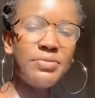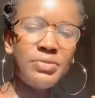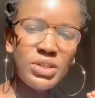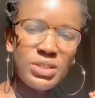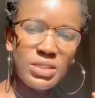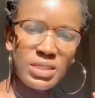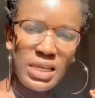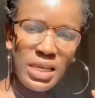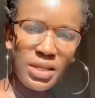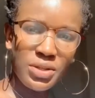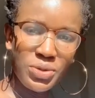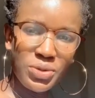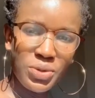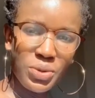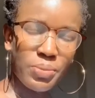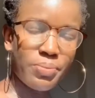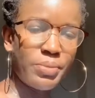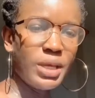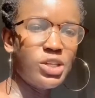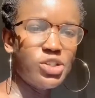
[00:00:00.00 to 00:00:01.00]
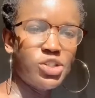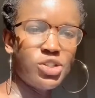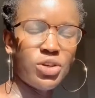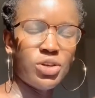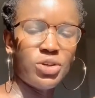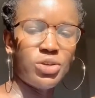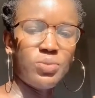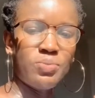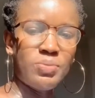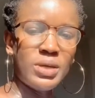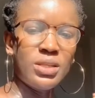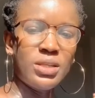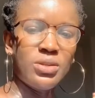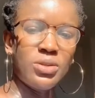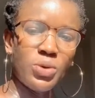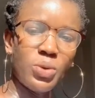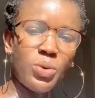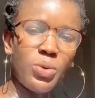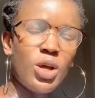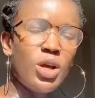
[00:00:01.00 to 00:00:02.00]
no, make sure you mean no.
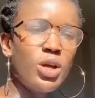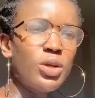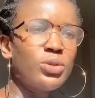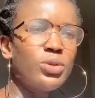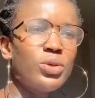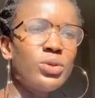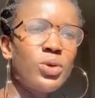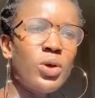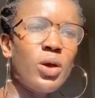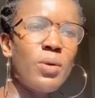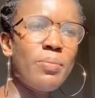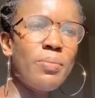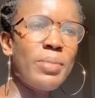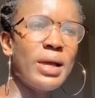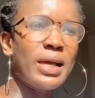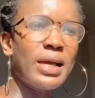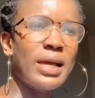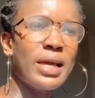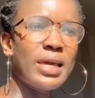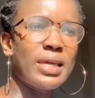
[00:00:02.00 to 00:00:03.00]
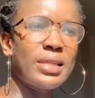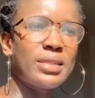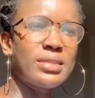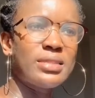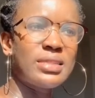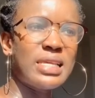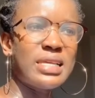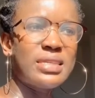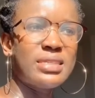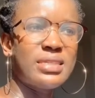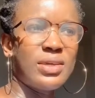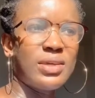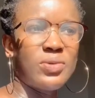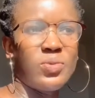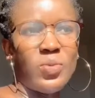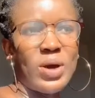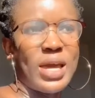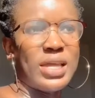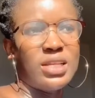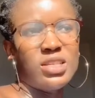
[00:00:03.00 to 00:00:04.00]
Don't come back and start saying,
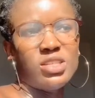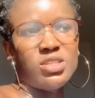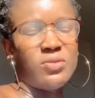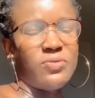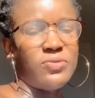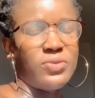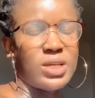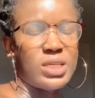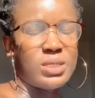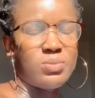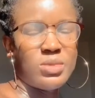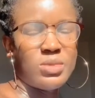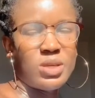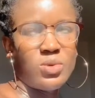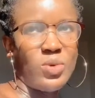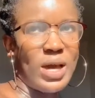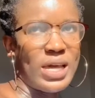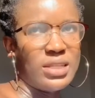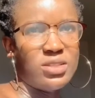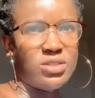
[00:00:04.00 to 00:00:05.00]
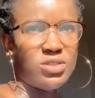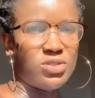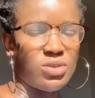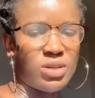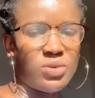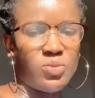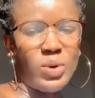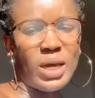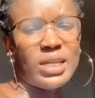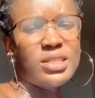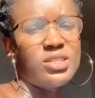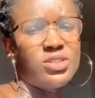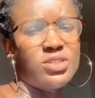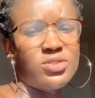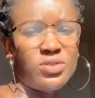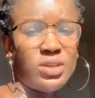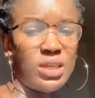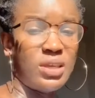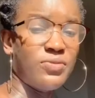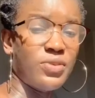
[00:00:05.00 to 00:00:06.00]
why didn't you force me? Why did you
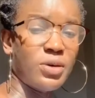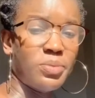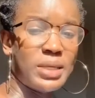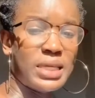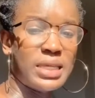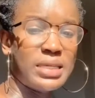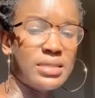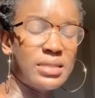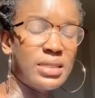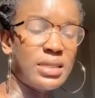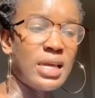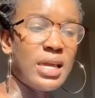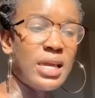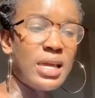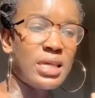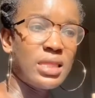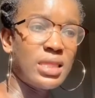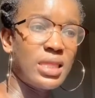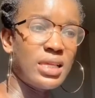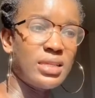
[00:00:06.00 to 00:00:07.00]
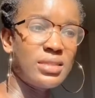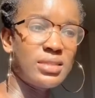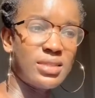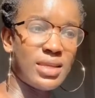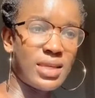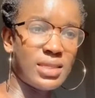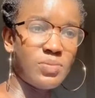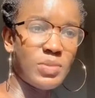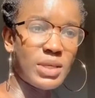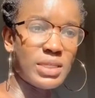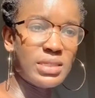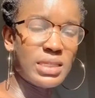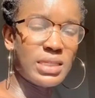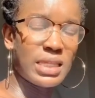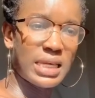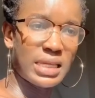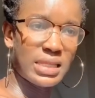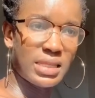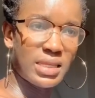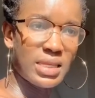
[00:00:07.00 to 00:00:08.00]
give up easily? Statements
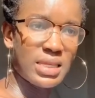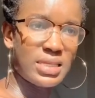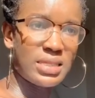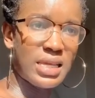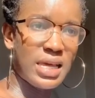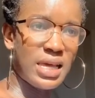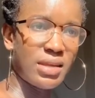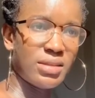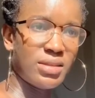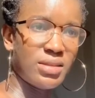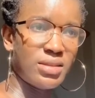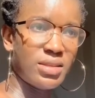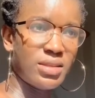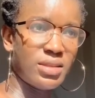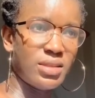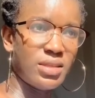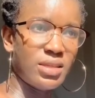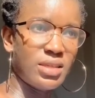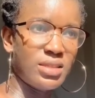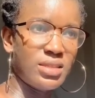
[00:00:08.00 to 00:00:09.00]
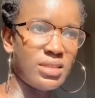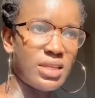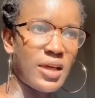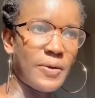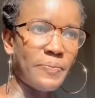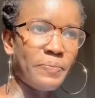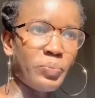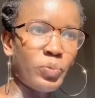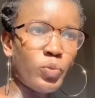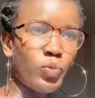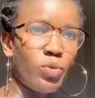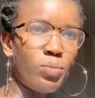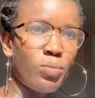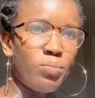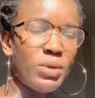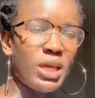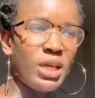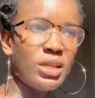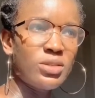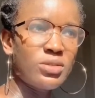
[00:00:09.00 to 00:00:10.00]
like this are the things that will
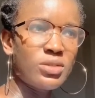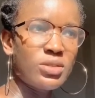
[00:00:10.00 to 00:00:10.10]
make this